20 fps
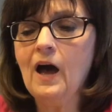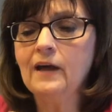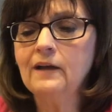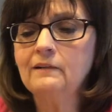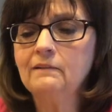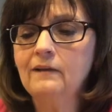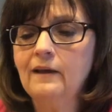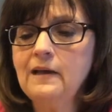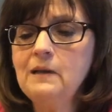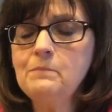I
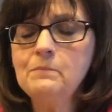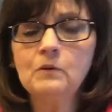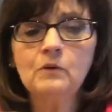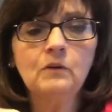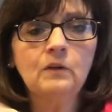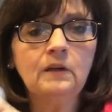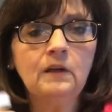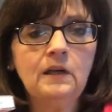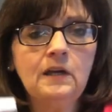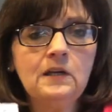
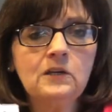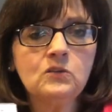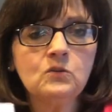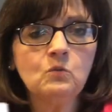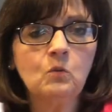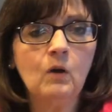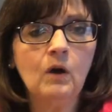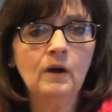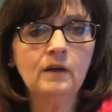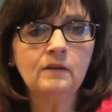label each
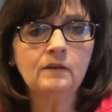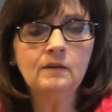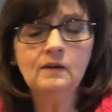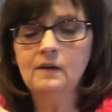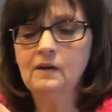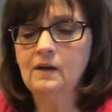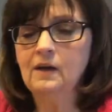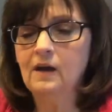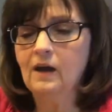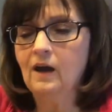one.
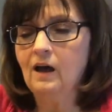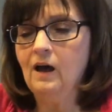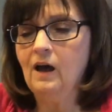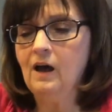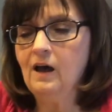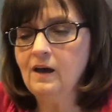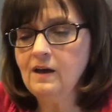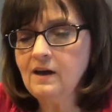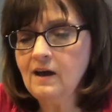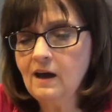
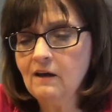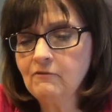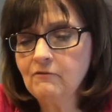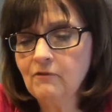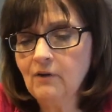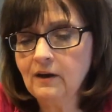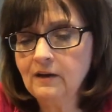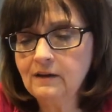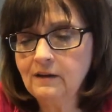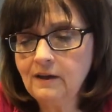I have
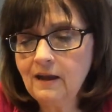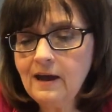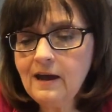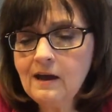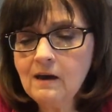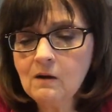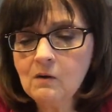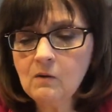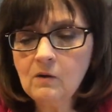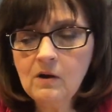right
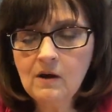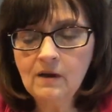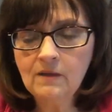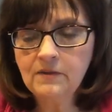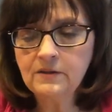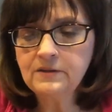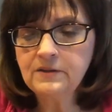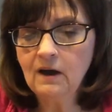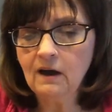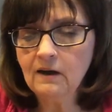now
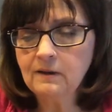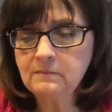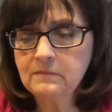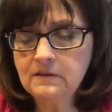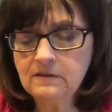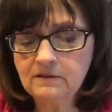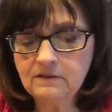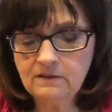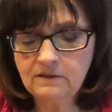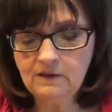the
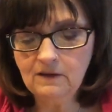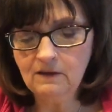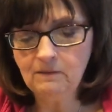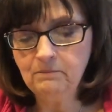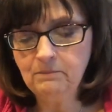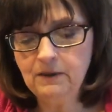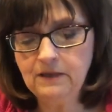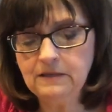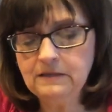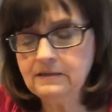diamond
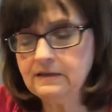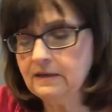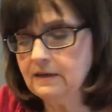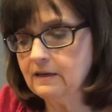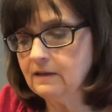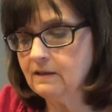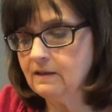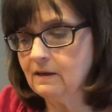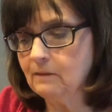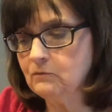
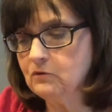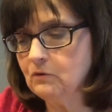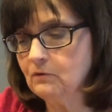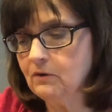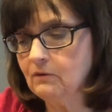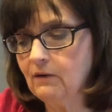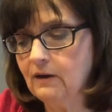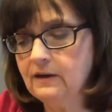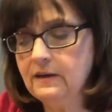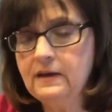painting that I'm doing
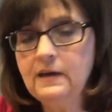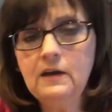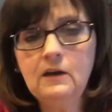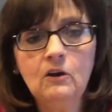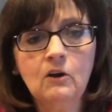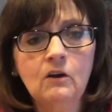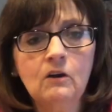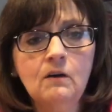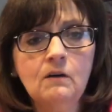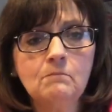right
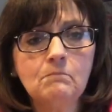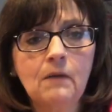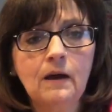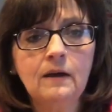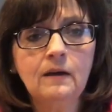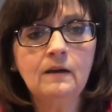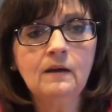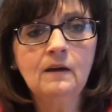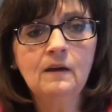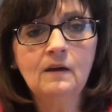here,
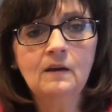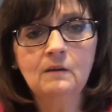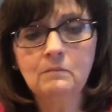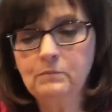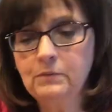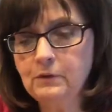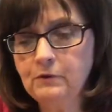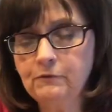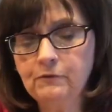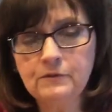my
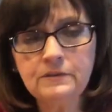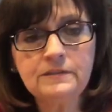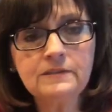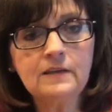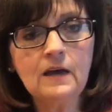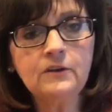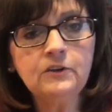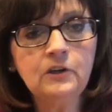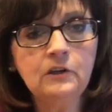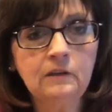beautiful
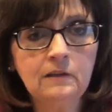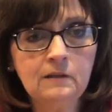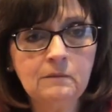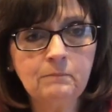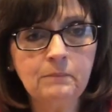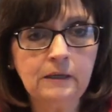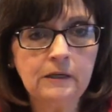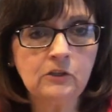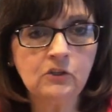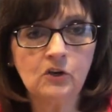succulent
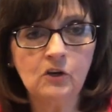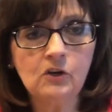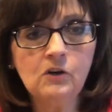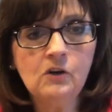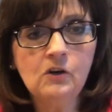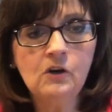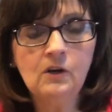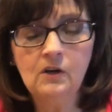picture.